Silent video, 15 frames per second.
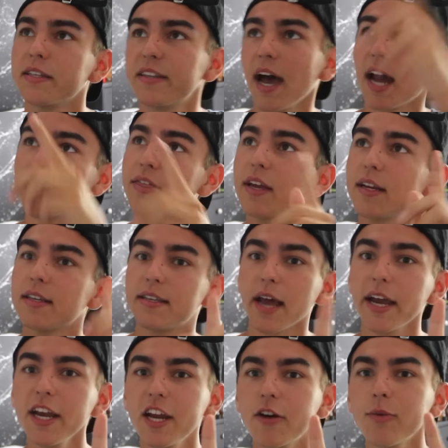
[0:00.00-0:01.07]
d-. I think
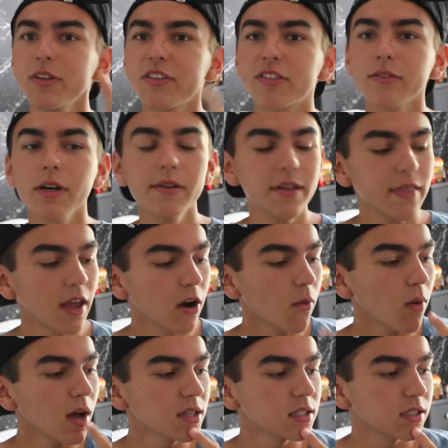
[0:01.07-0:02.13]
d- was thrown in there
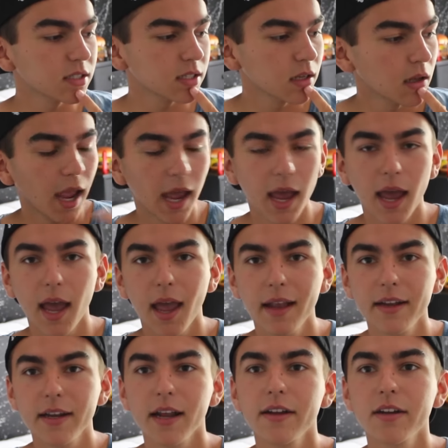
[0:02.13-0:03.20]
once,
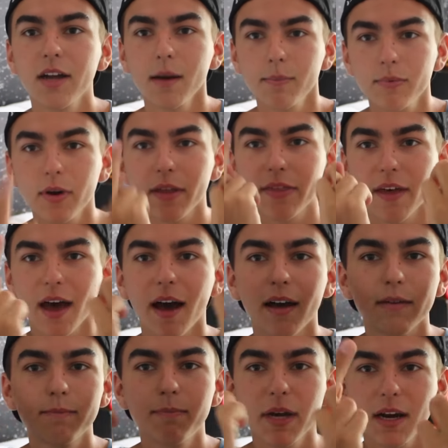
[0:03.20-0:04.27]
and it ended up with
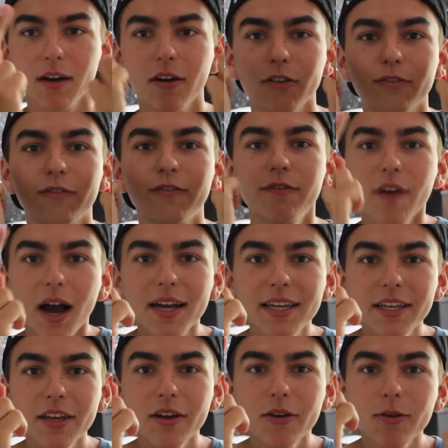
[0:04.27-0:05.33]
a big old
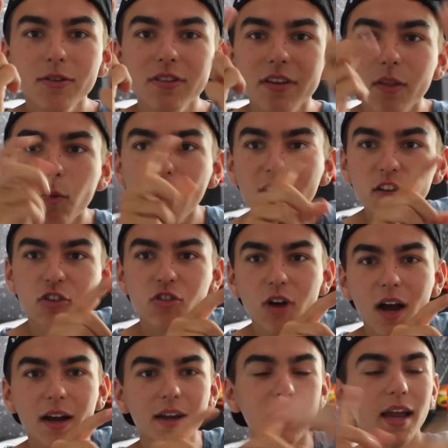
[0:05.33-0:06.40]
fuck you to the white
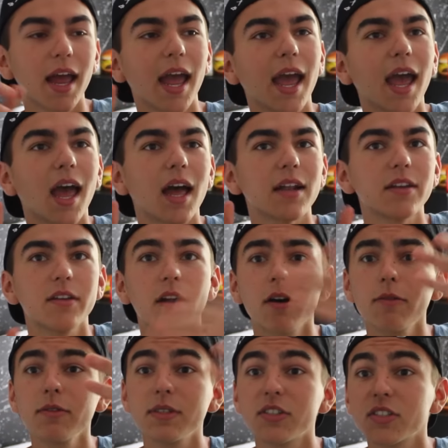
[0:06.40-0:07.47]
truck, and you
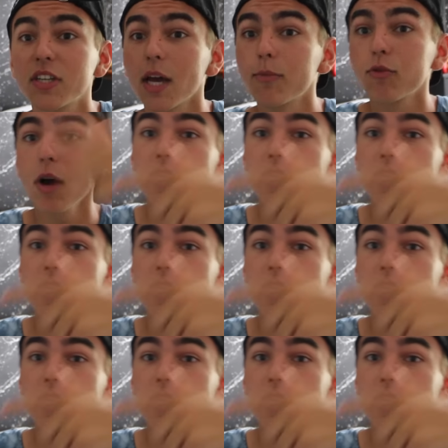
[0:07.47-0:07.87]
know, we just kept